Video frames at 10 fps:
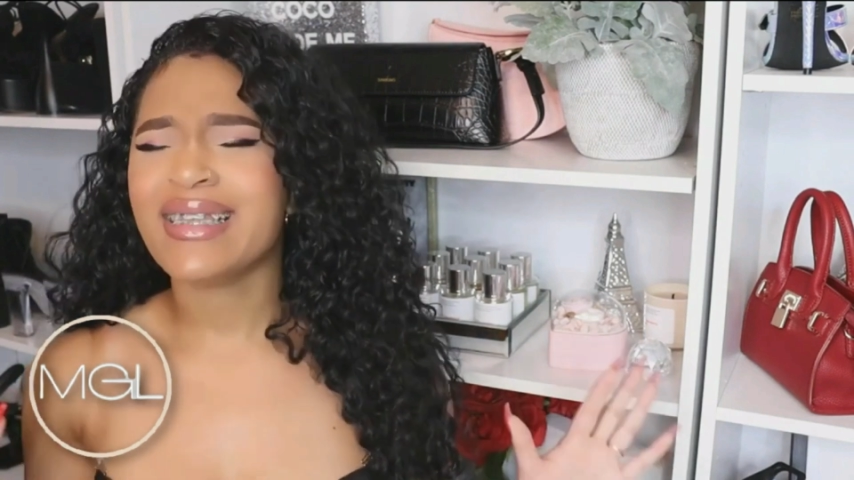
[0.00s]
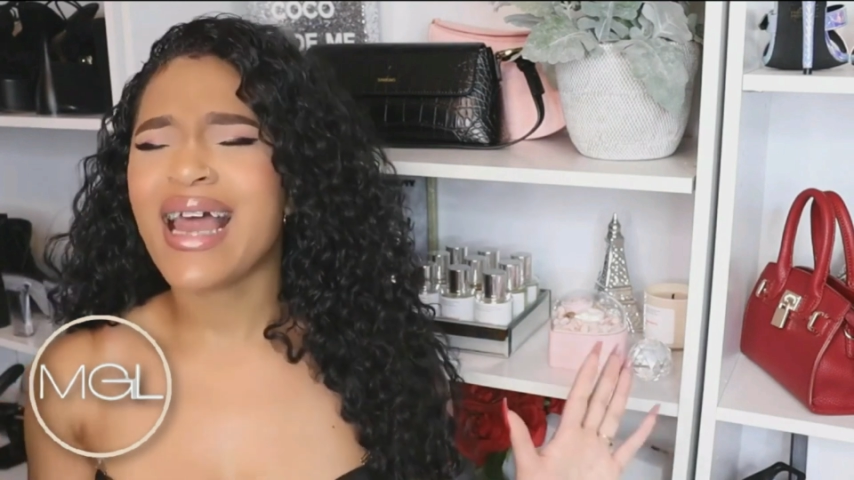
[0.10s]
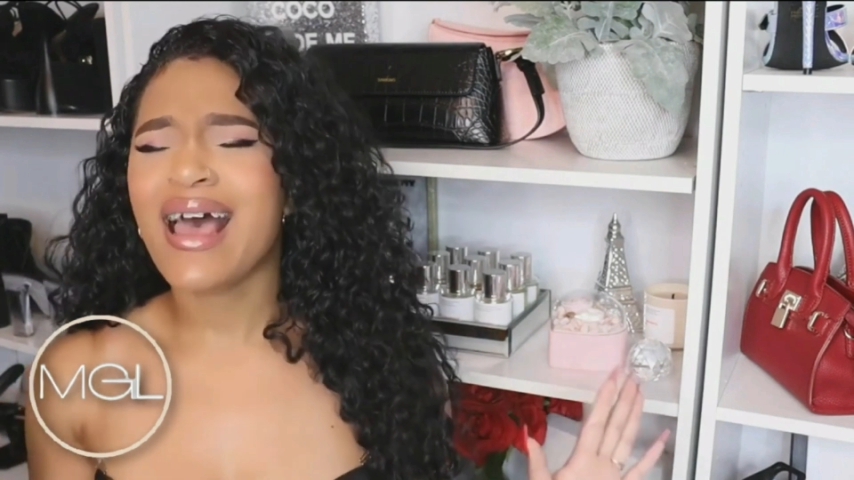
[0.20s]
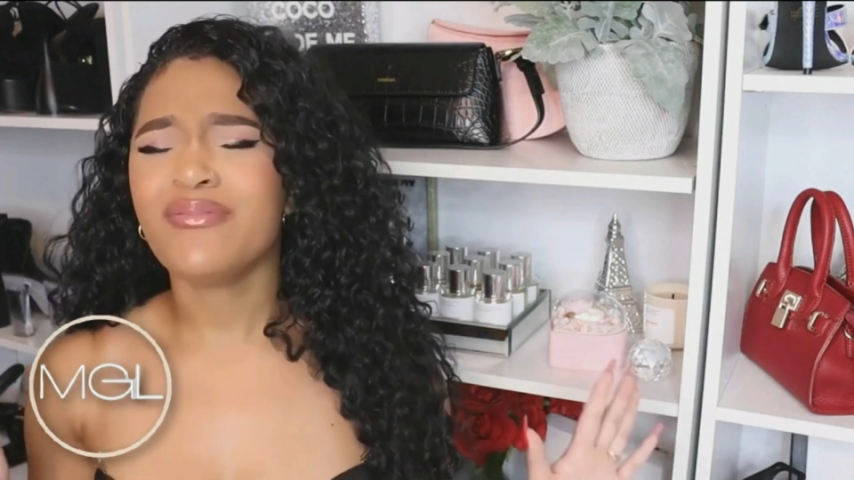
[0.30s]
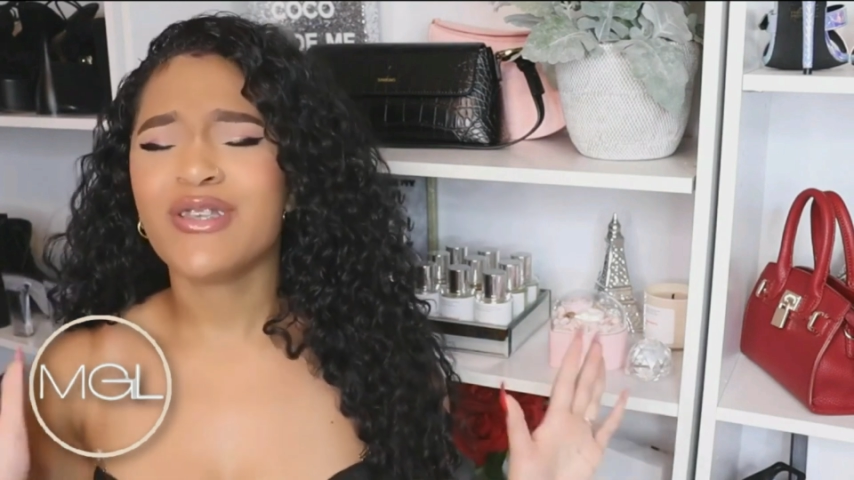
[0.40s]
It is
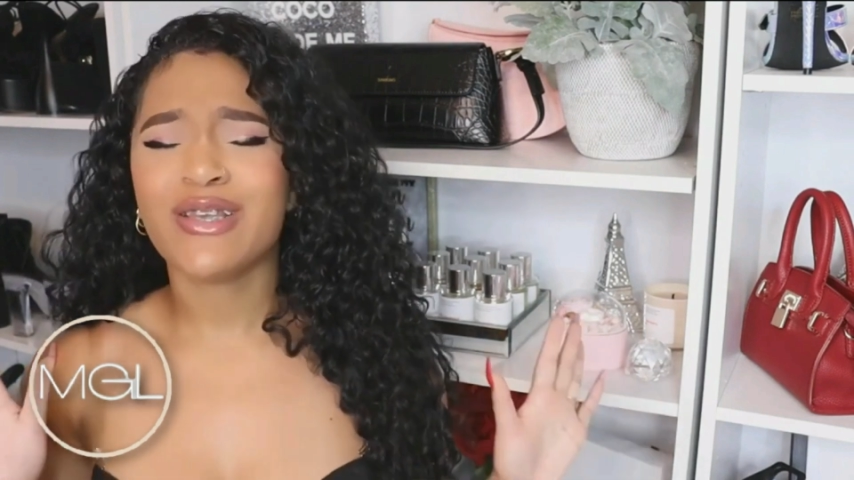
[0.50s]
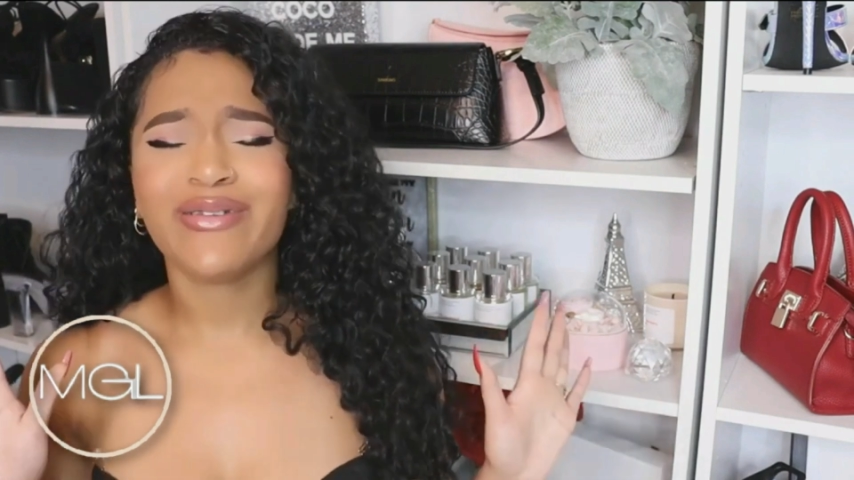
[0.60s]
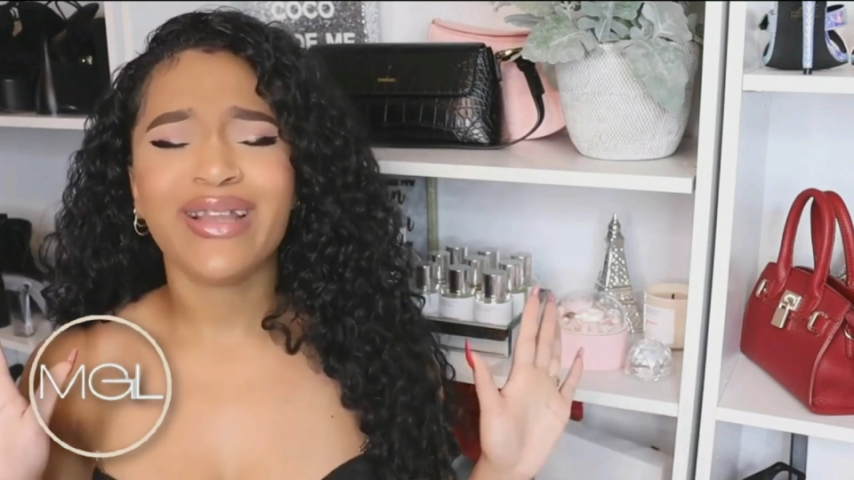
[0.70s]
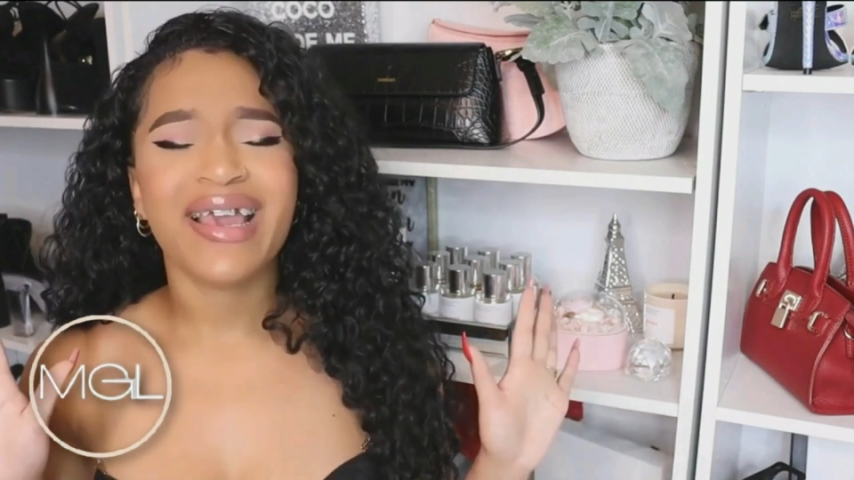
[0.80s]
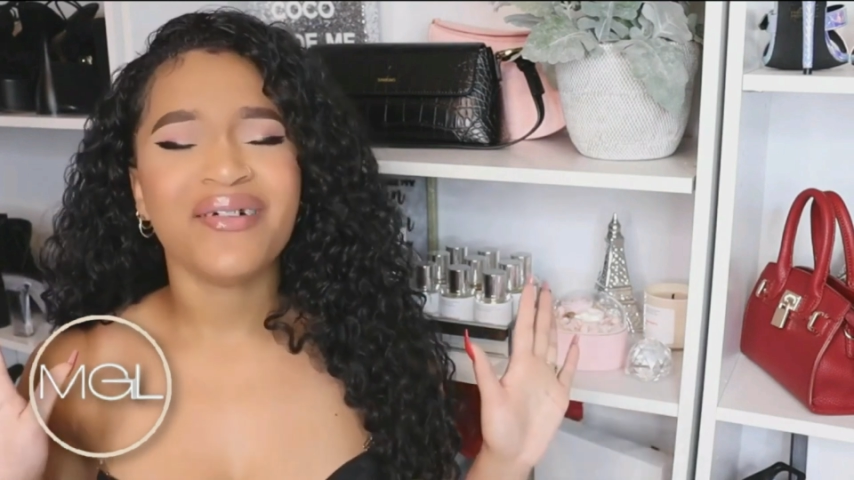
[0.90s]
an
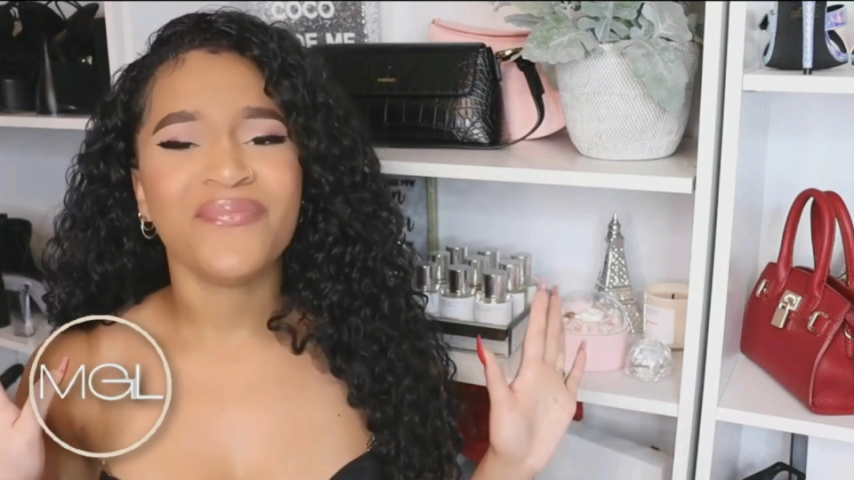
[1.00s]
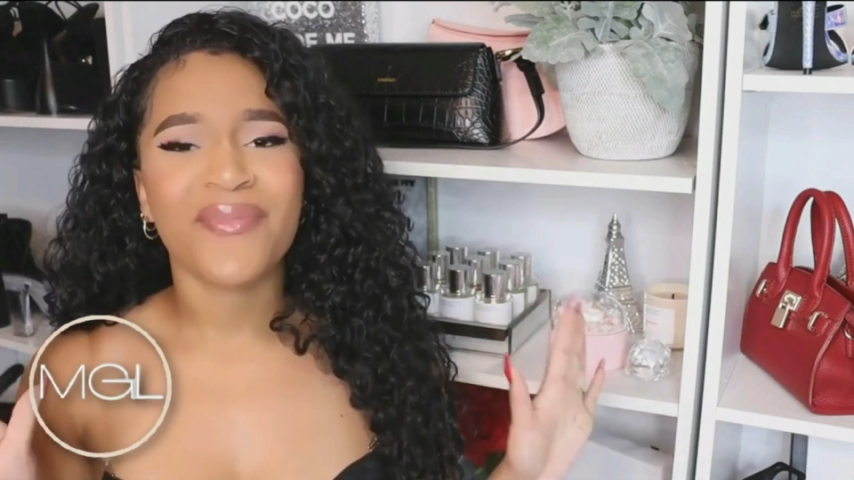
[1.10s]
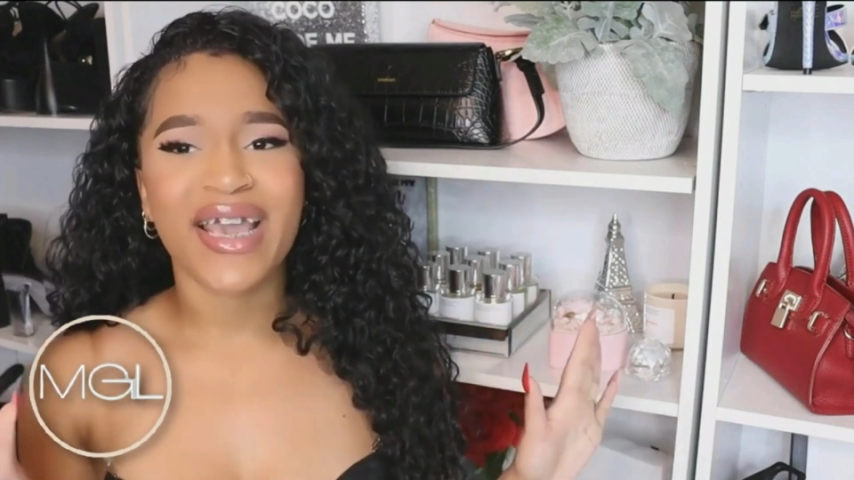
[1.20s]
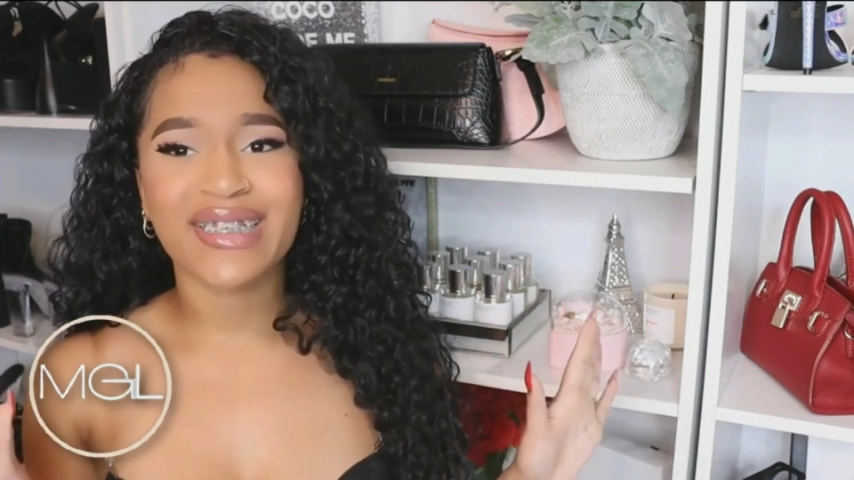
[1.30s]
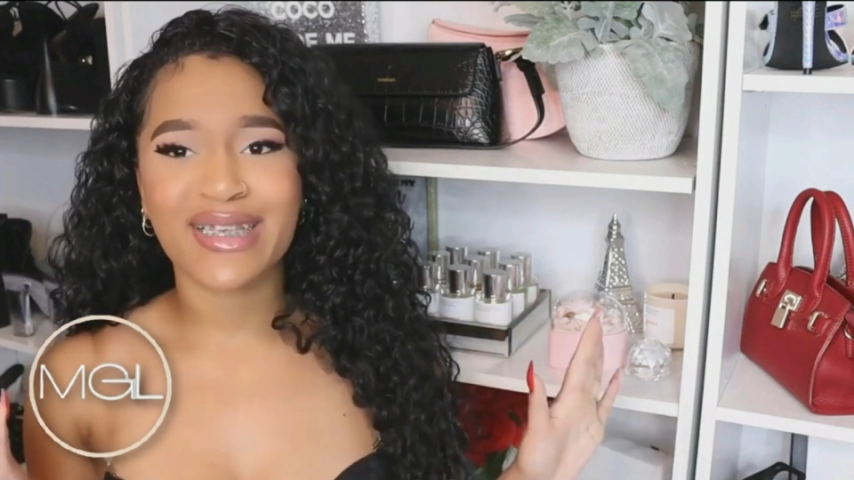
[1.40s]
absolutely
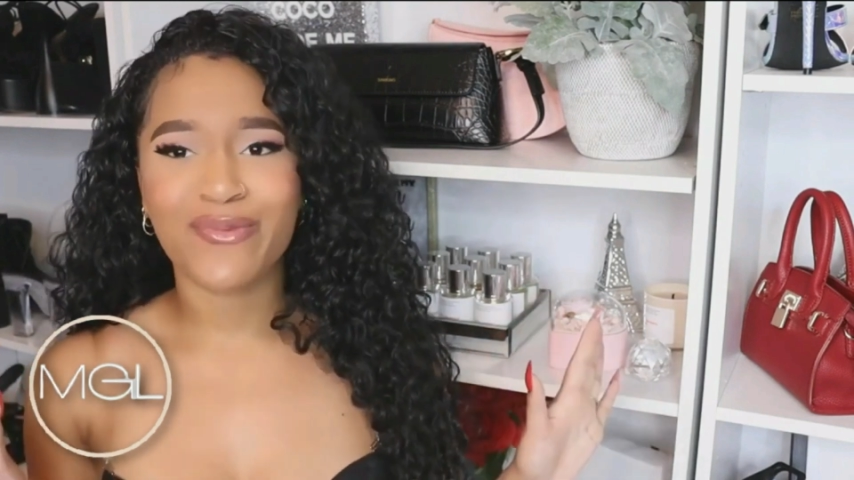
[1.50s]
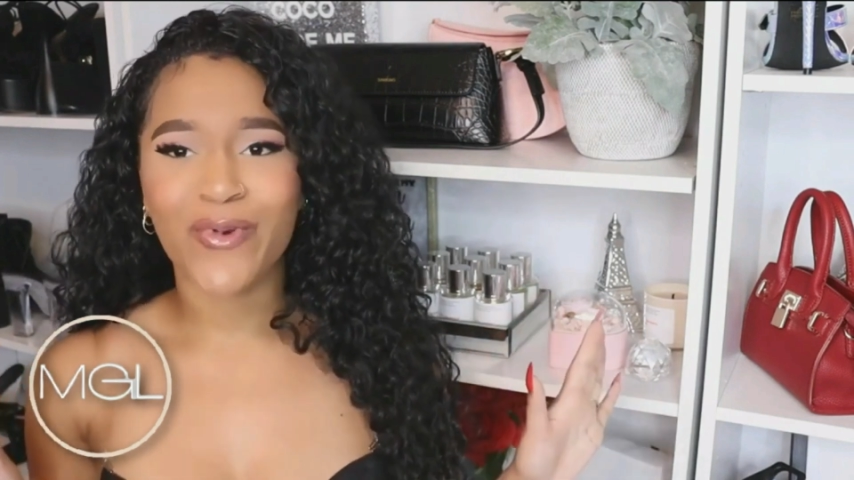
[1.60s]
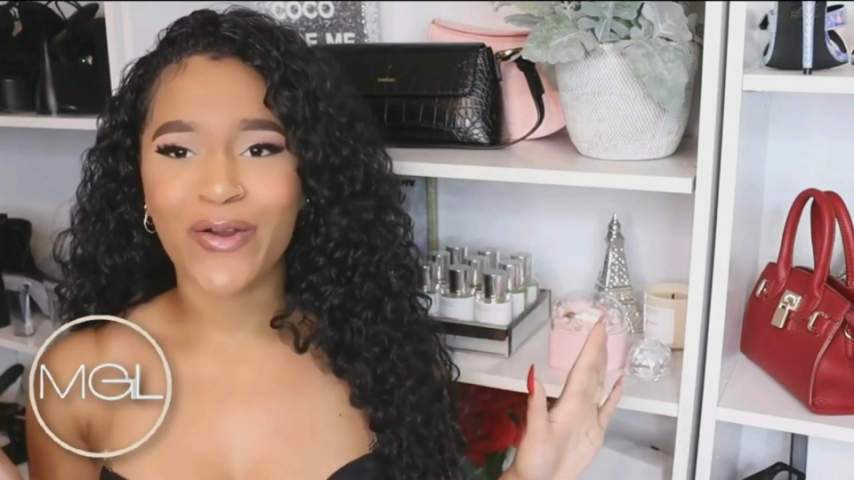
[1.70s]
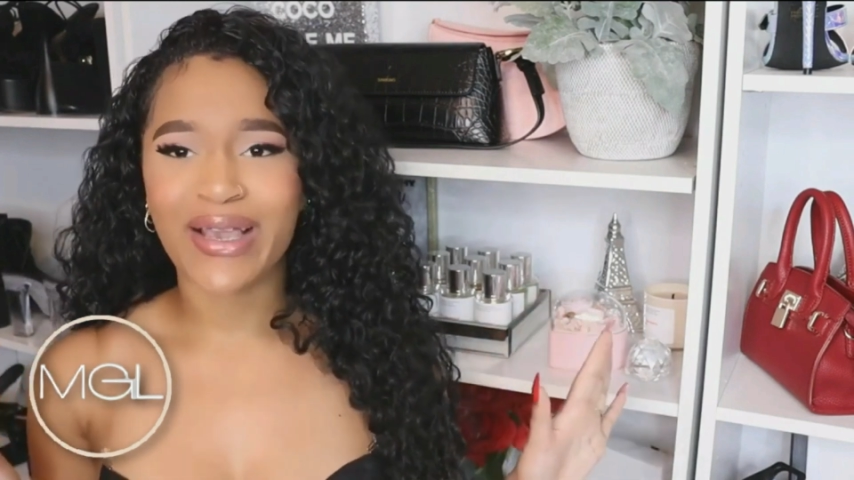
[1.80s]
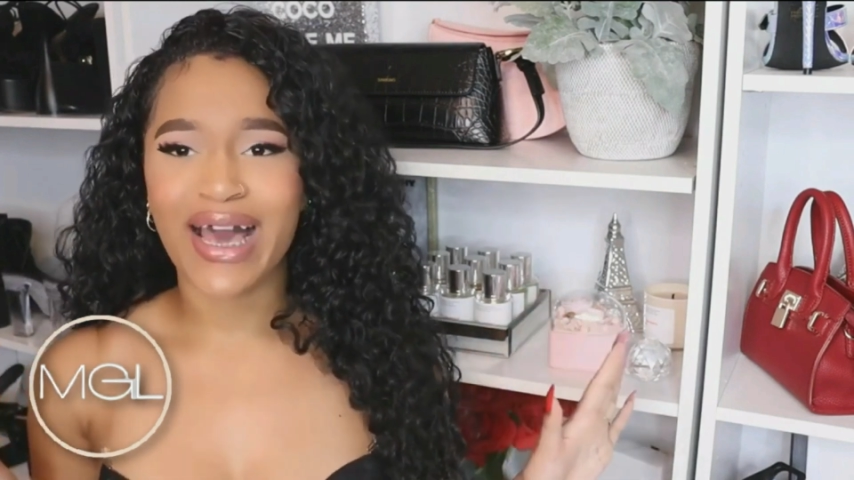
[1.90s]

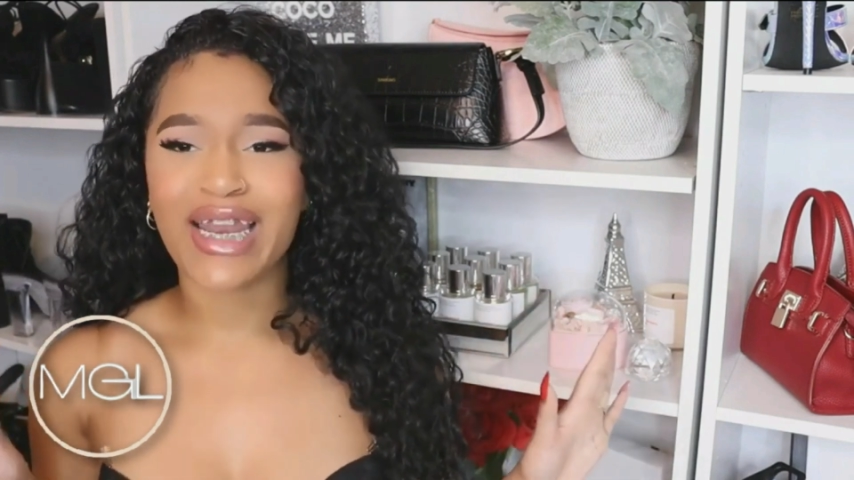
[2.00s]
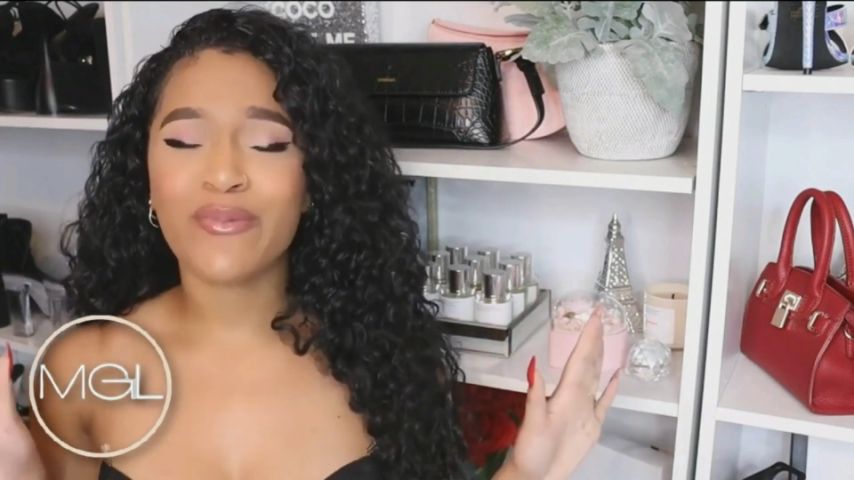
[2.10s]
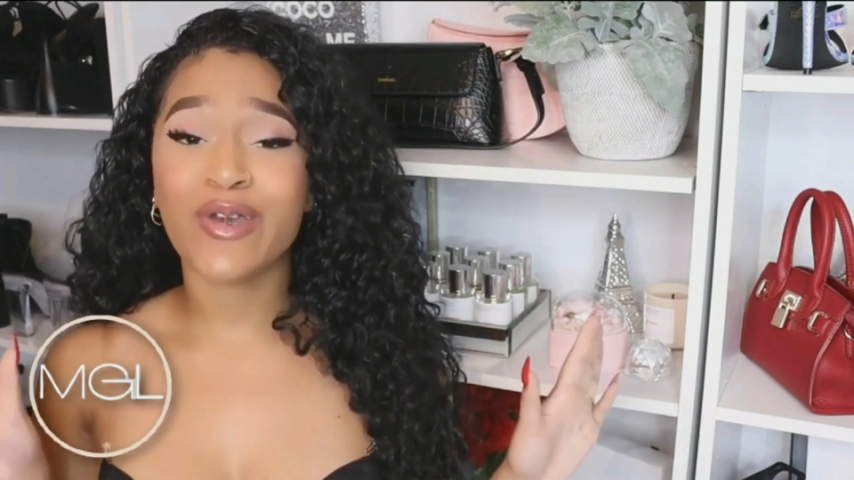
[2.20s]
amazing workout